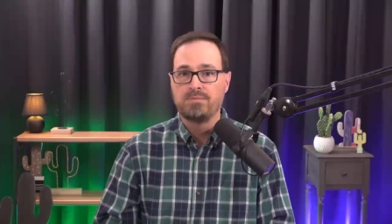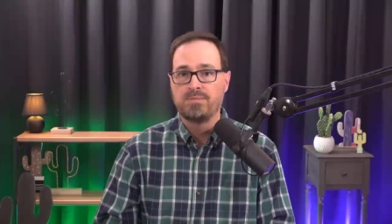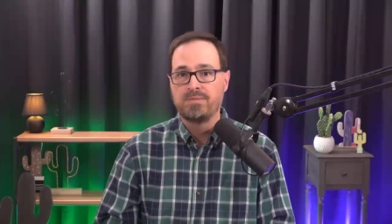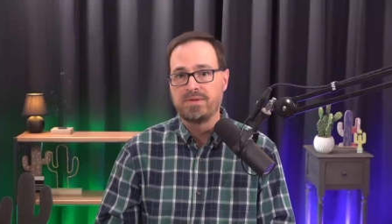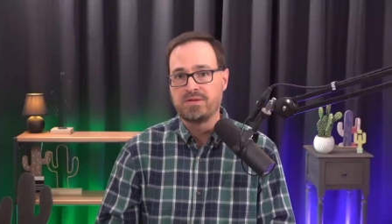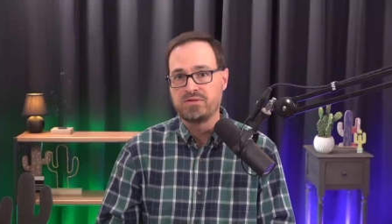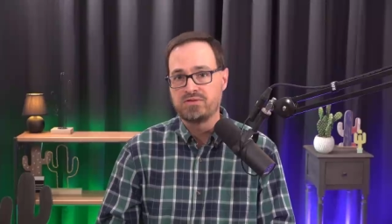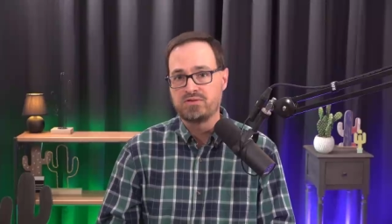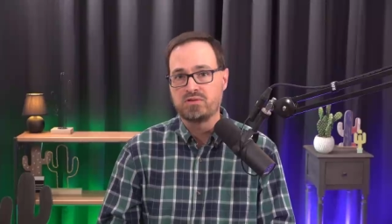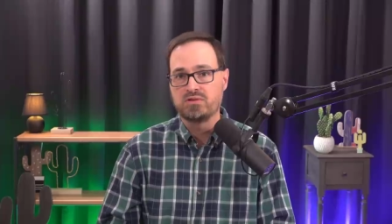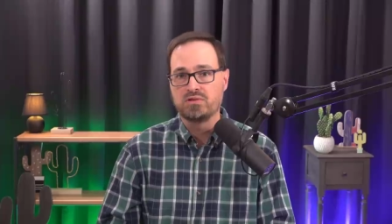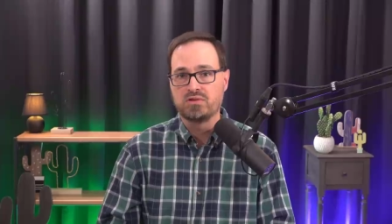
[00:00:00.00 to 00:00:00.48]

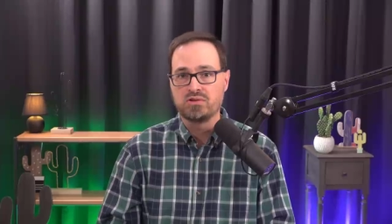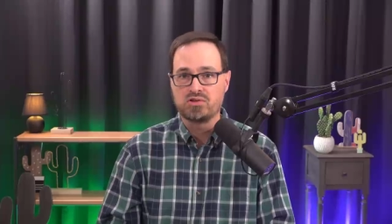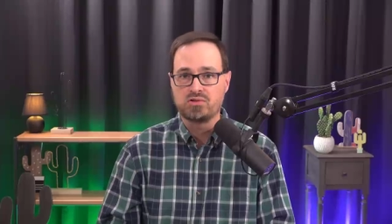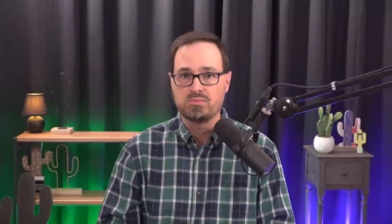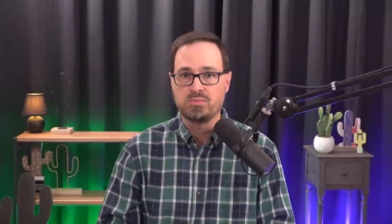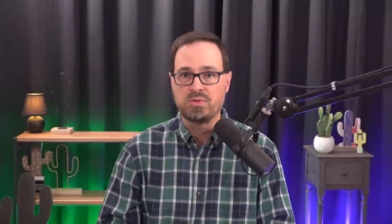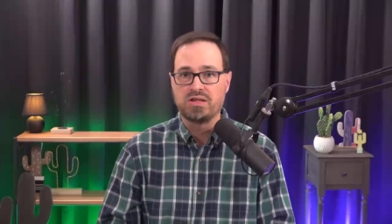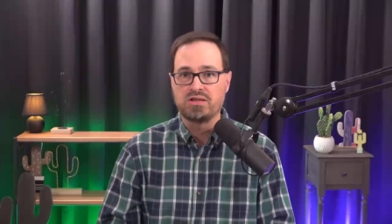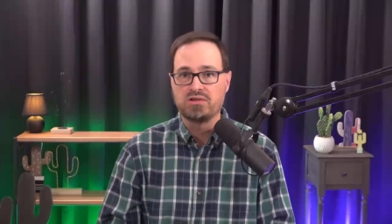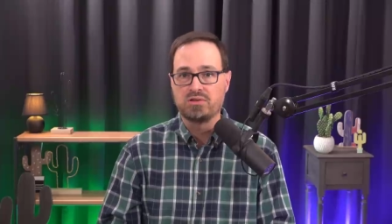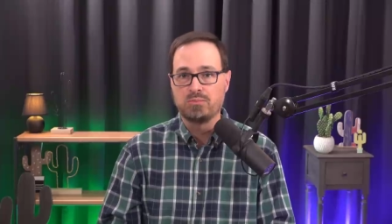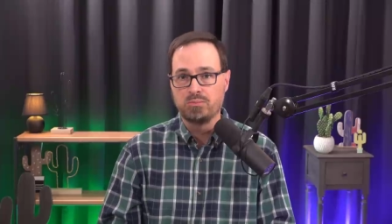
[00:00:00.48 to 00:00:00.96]
This could
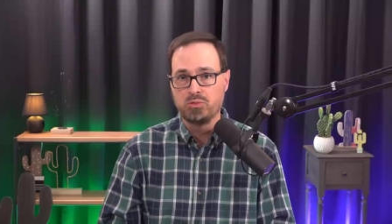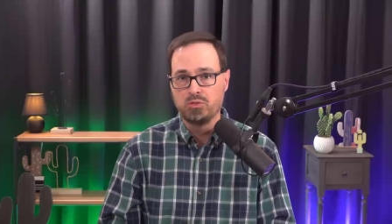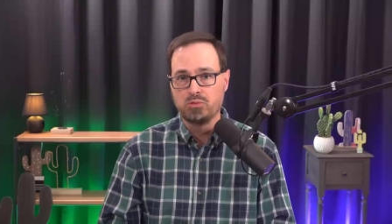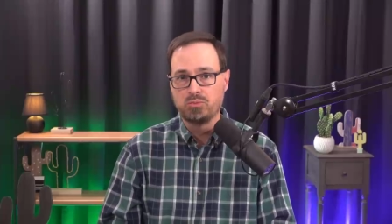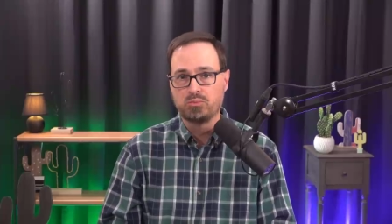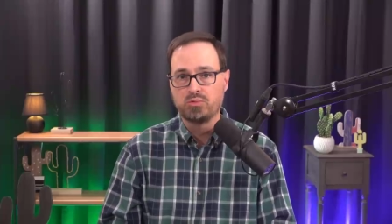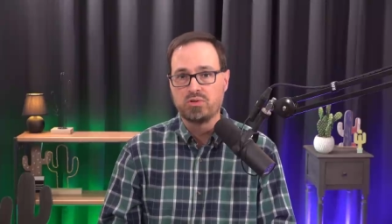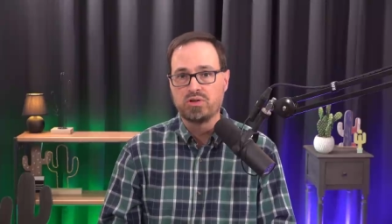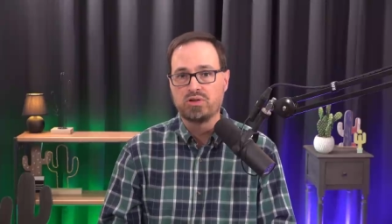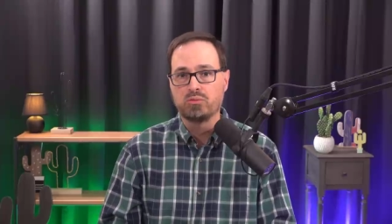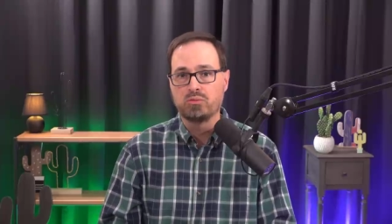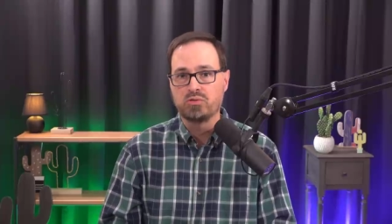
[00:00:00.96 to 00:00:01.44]
explain the
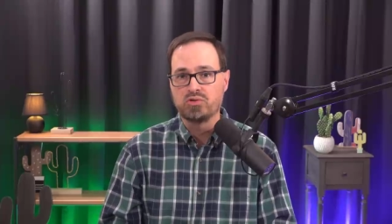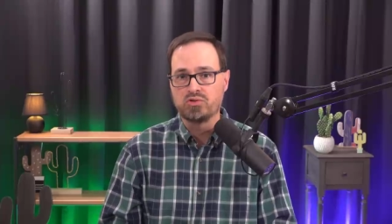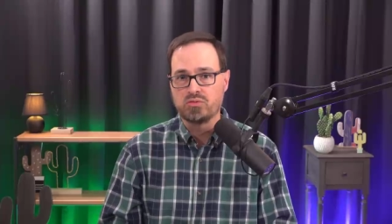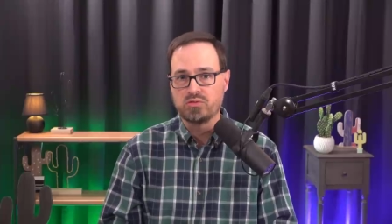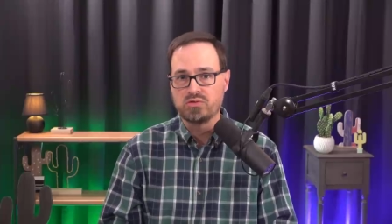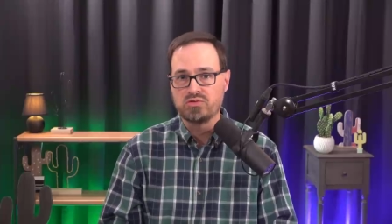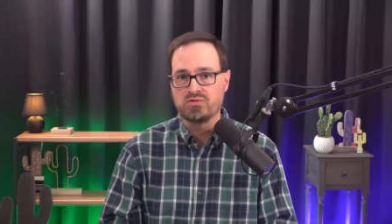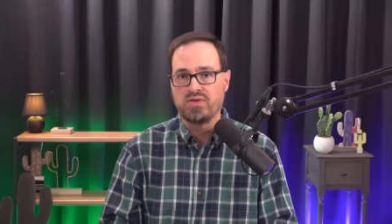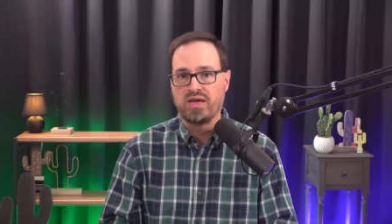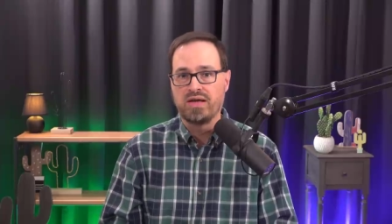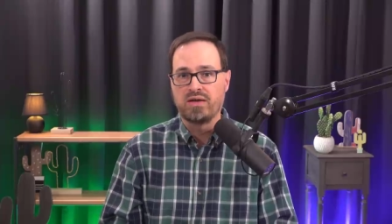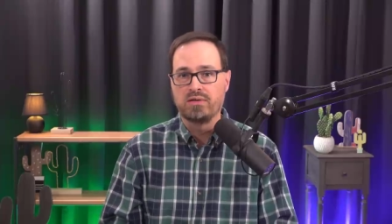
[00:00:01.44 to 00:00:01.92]
boot print which
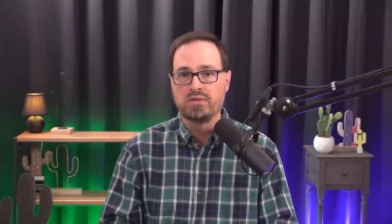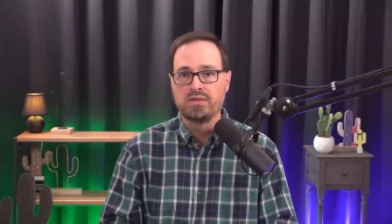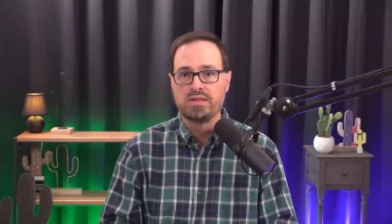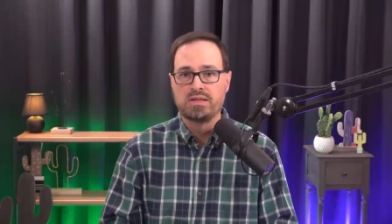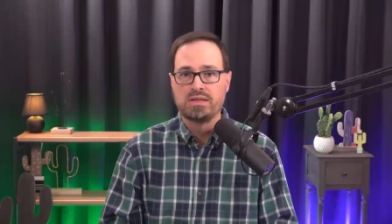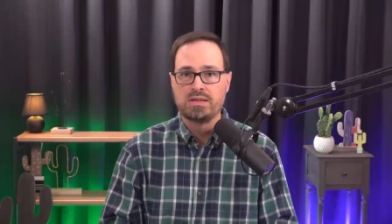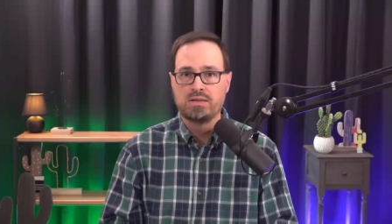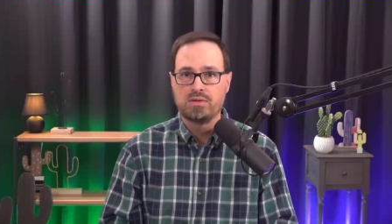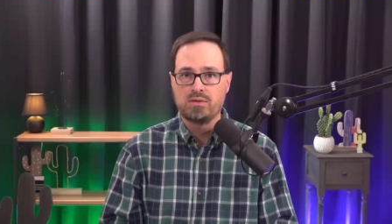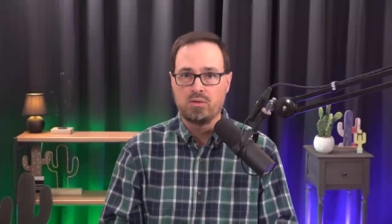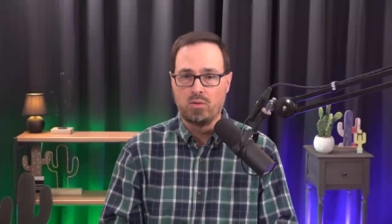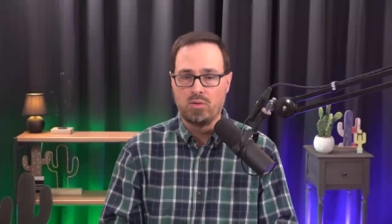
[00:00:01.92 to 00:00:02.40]
was found
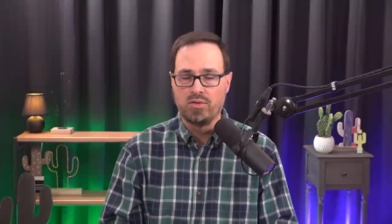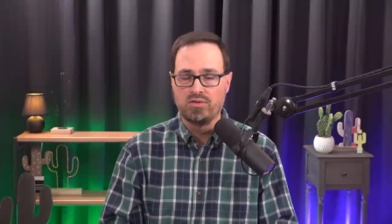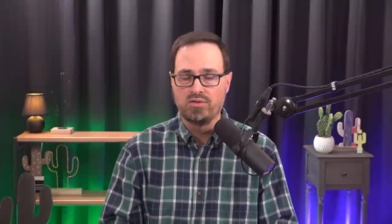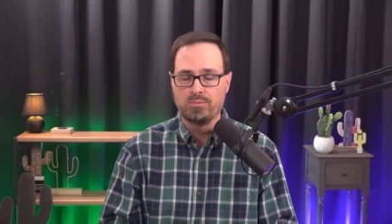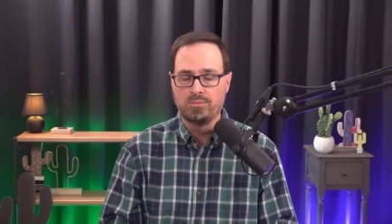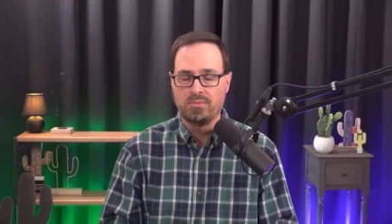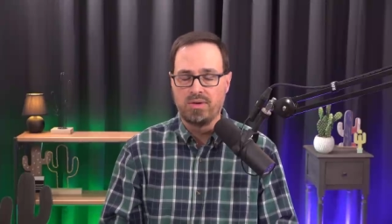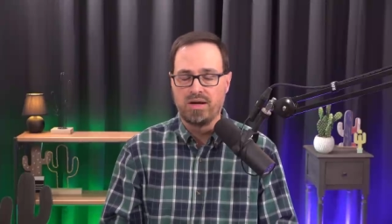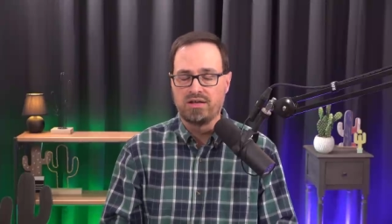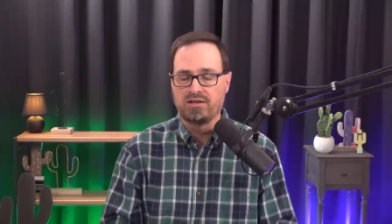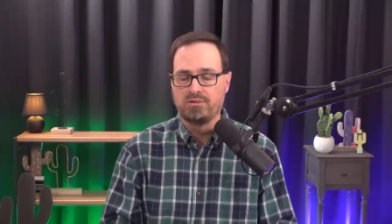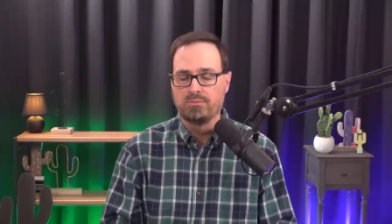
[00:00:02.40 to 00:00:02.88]
on the
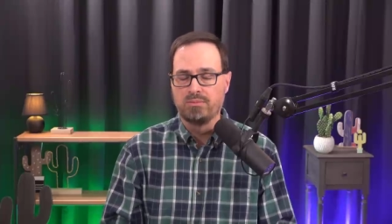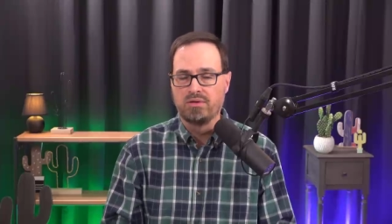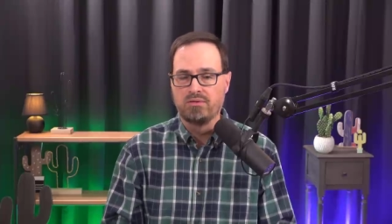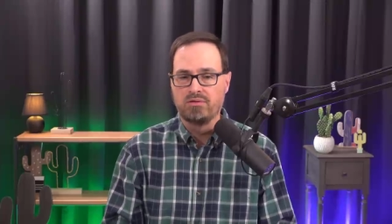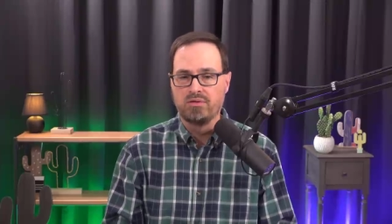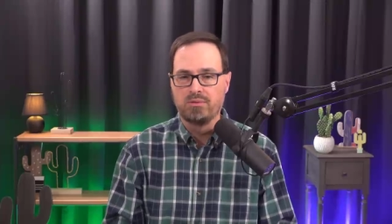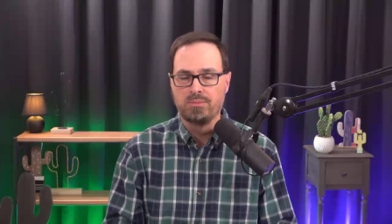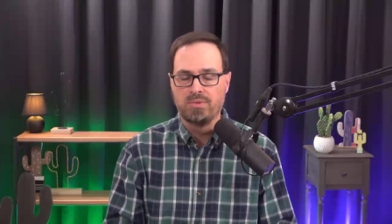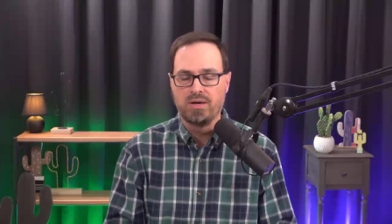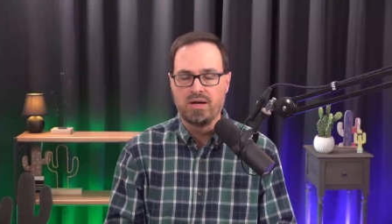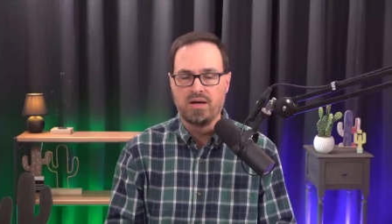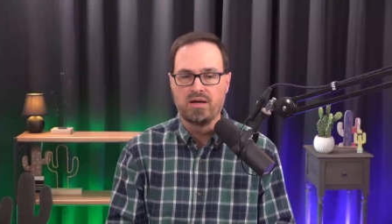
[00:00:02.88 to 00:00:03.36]
bottom of
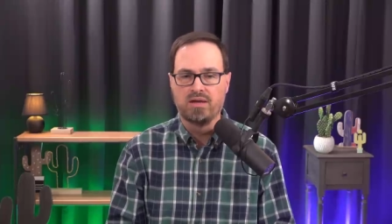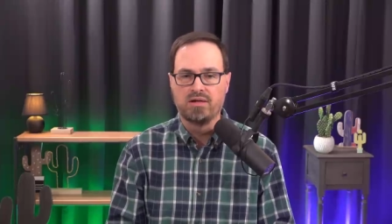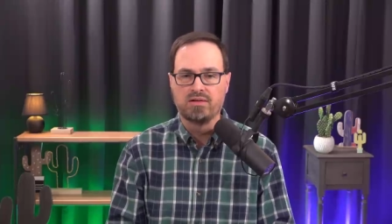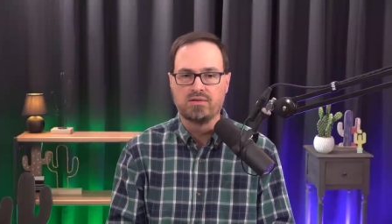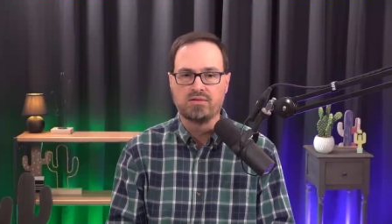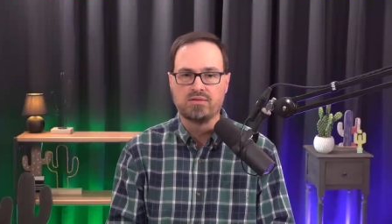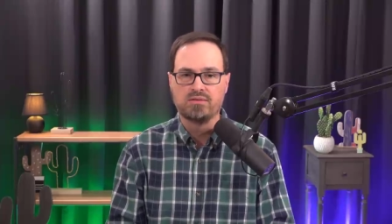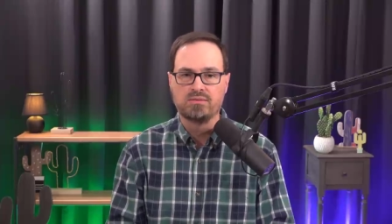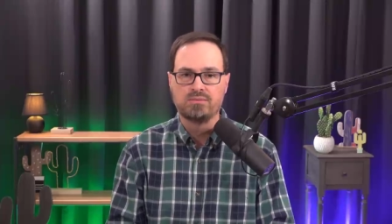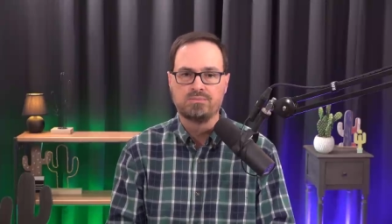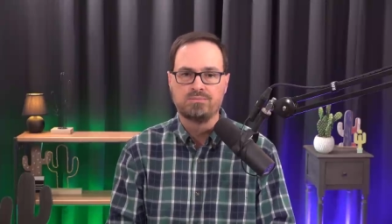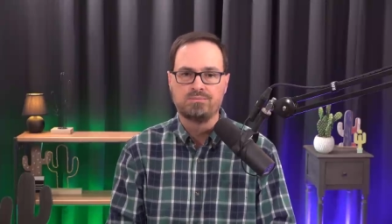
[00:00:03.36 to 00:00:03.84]
the
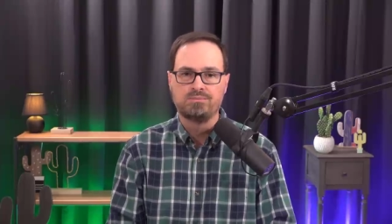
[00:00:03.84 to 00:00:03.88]
pond.